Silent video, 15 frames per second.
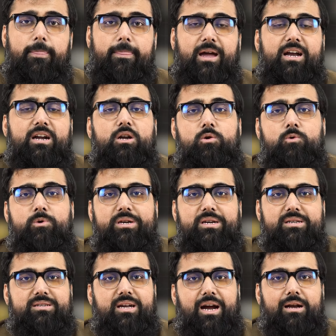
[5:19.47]
and do
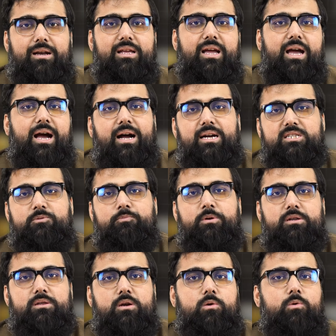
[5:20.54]
exactly as
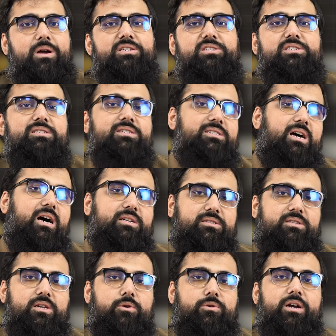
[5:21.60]
per the question is
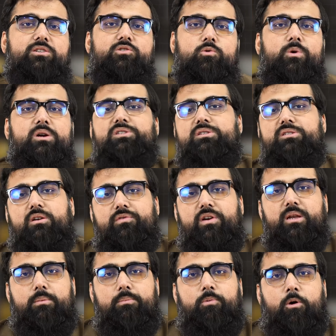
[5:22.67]
asking you, right? So questions are
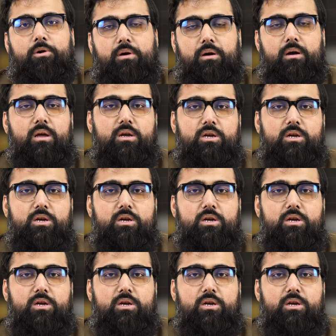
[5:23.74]
very important.